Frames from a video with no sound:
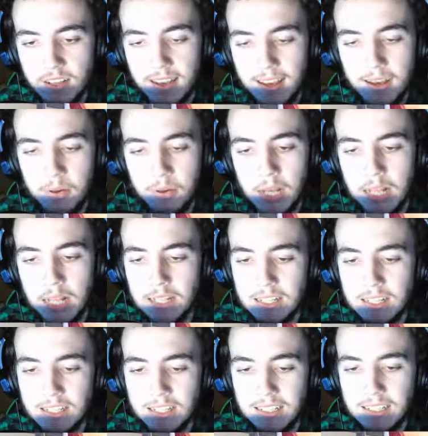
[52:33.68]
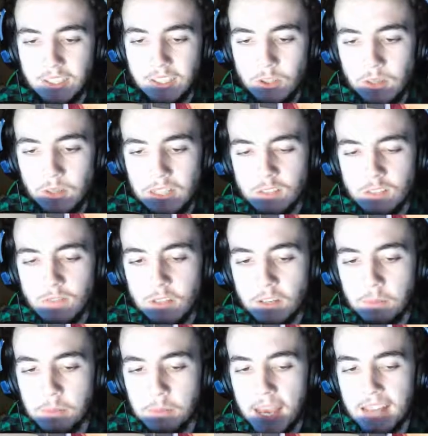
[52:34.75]
Ah, well... Do you at least
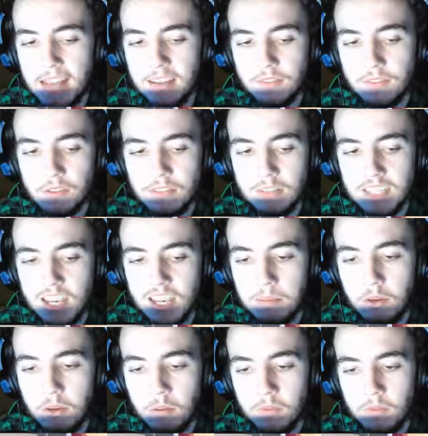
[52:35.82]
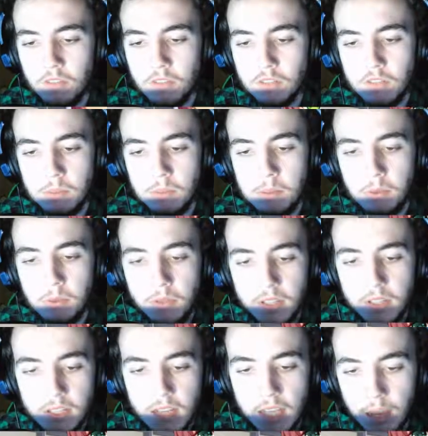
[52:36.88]
feel prepared enough to recite a poem in front of other people?
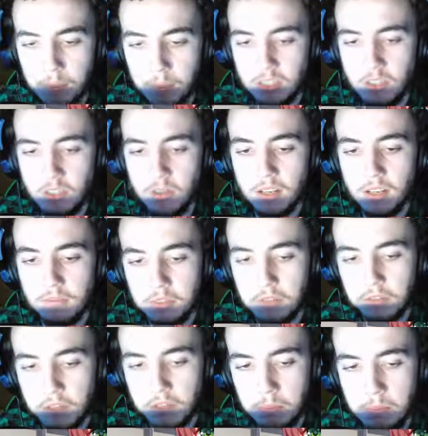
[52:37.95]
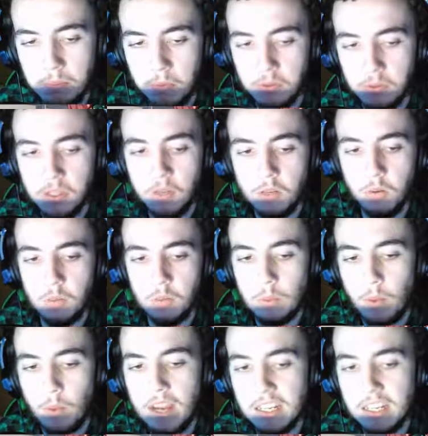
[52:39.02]
I mean, doing it in front of other people will
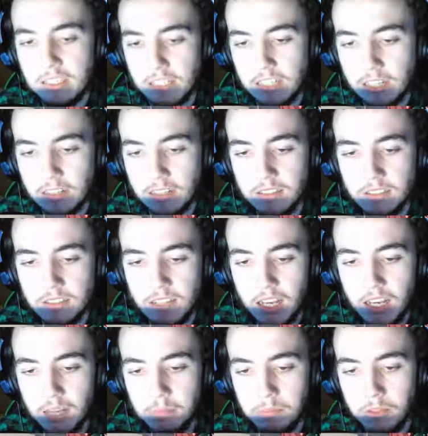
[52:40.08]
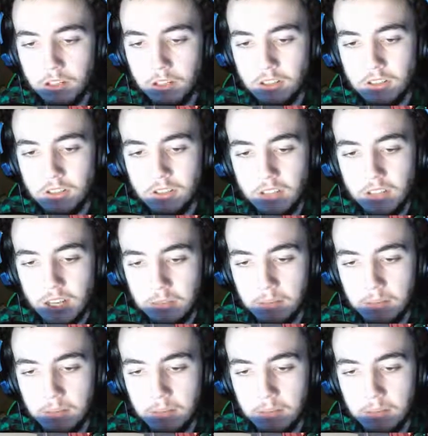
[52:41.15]
be way easier. I can put on